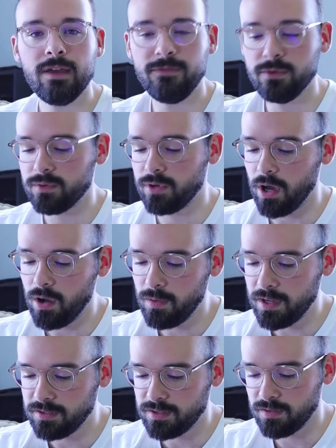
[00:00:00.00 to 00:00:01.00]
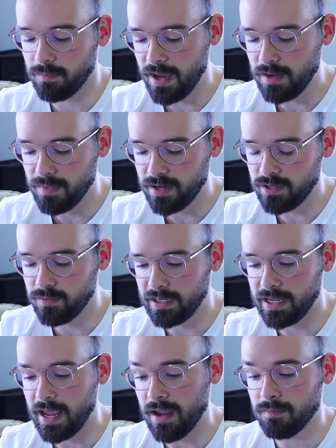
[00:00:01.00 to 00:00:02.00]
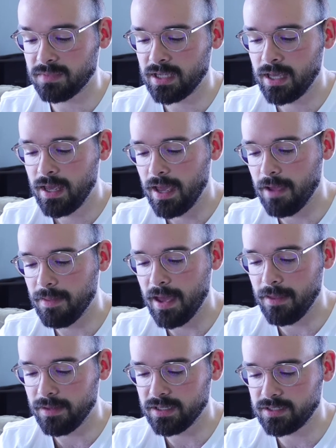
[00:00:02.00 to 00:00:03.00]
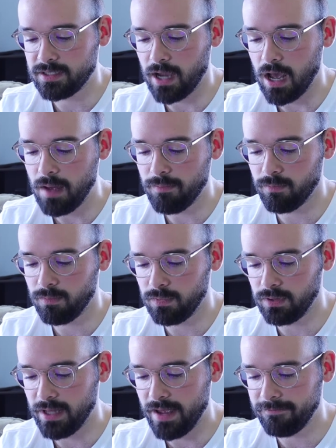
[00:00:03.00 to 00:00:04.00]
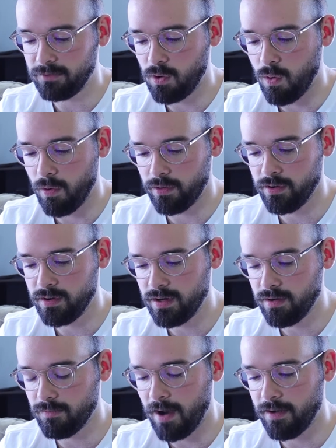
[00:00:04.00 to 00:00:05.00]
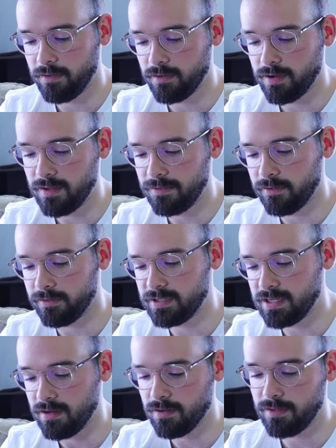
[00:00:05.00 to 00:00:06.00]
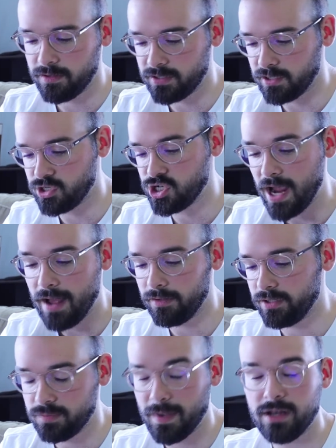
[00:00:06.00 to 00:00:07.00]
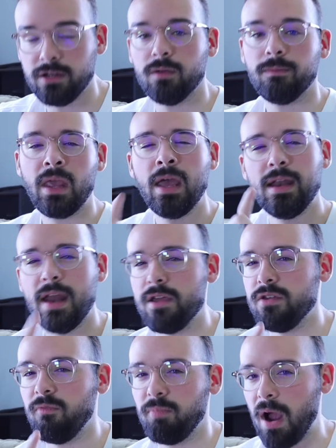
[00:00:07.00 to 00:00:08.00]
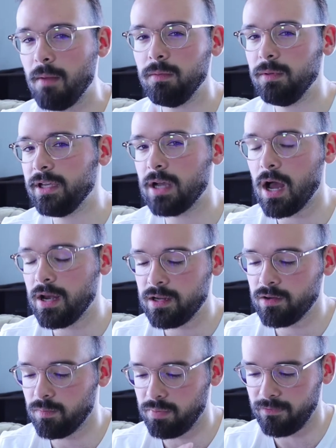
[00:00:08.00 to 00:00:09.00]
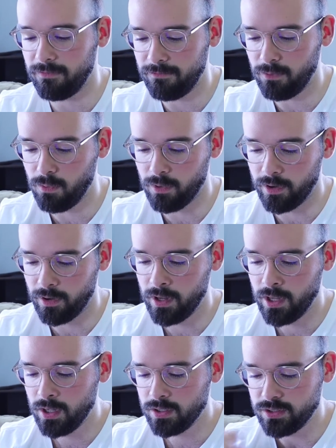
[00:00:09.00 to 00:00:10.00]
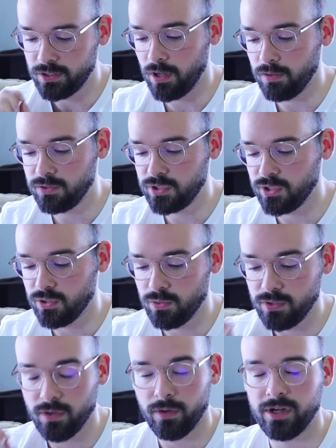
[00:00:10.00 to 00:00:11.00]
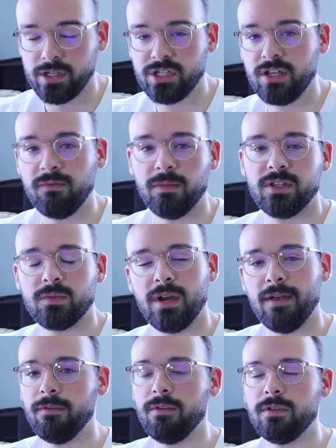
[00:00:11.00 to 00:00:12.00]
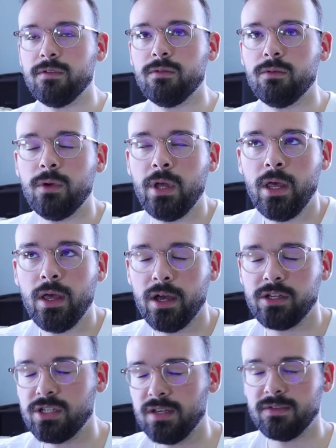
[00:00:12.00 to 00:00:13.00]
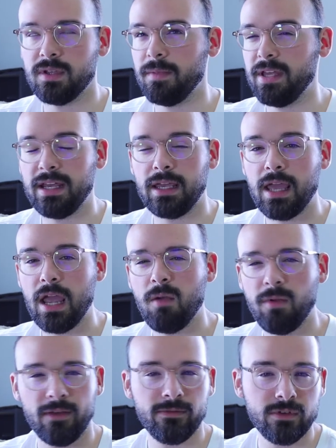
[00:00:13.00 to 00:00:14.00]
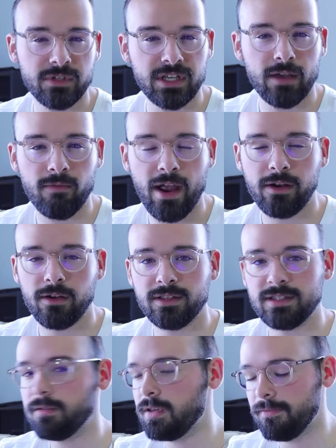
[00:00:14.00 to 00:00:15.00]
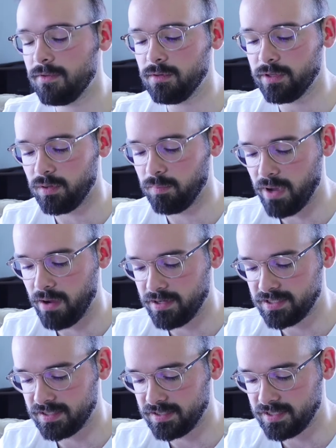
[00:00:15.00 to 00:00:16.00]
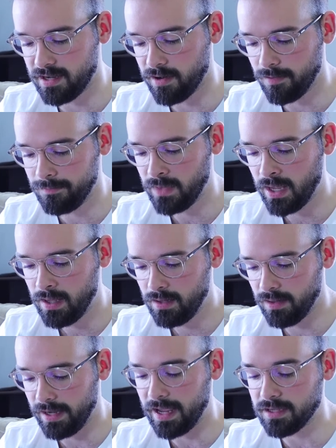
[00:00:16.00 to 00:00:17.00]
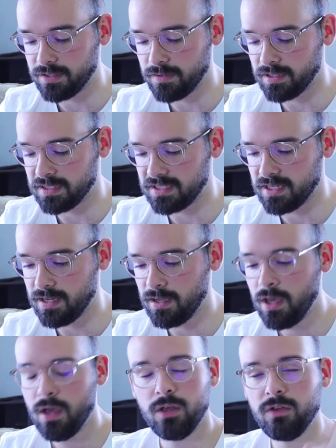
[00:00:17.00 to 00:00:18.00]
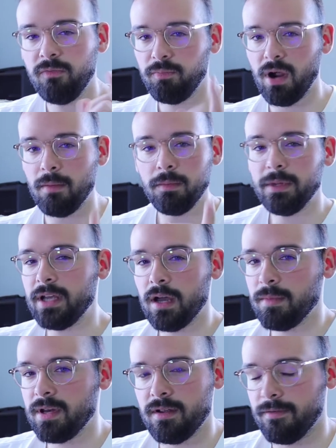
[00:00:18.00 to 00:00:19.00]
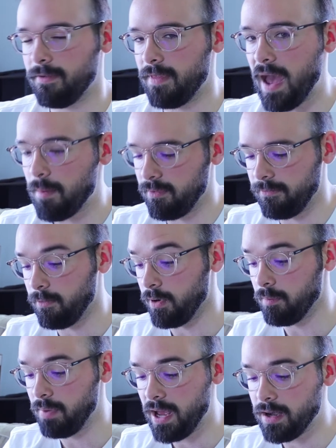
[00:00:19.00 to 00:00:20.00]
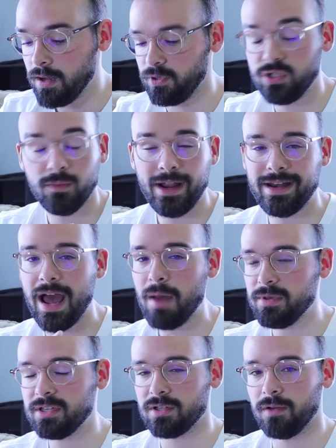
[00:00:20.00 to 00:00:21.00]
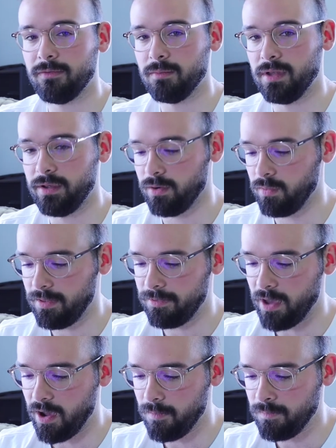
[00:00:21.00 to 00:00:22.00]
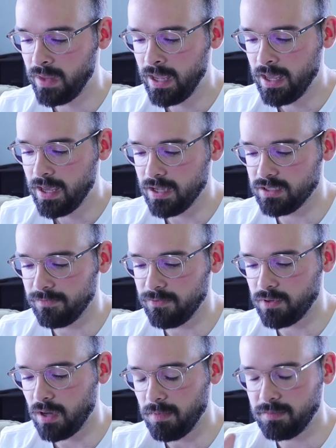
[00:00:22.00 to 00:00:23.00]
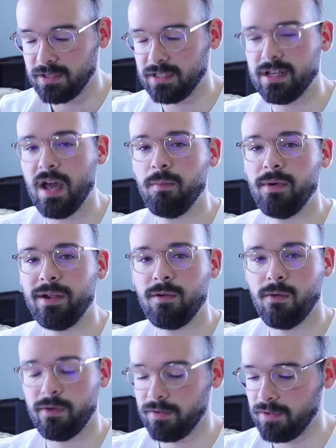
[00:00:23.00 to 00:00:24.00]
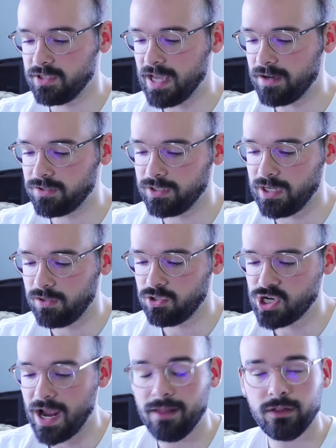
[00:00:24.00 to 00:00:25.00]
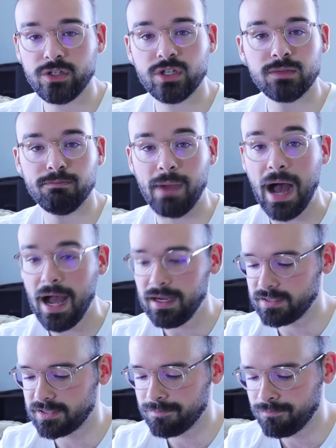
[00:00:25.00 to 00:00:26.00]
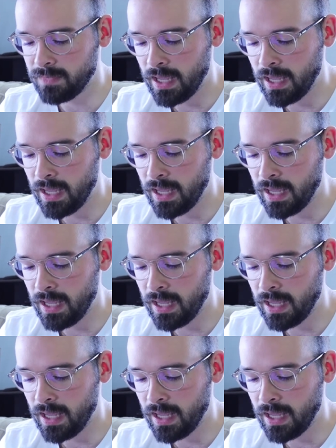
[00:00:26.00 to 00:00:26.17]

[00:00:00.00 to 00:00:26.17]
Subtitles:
If you go into the main menu in games and then this top left corner here right underneath your tier, there's the challenge menu. Now you've probably gone here before to go to your achievements. Whenever you achieve something in game, whenever you set records, they'll give you little bonuses here, like as you can see. You've probably come in here for that before, but what you might not be so familiar with though is if you come up to the top right corner, there's actually a challenges box.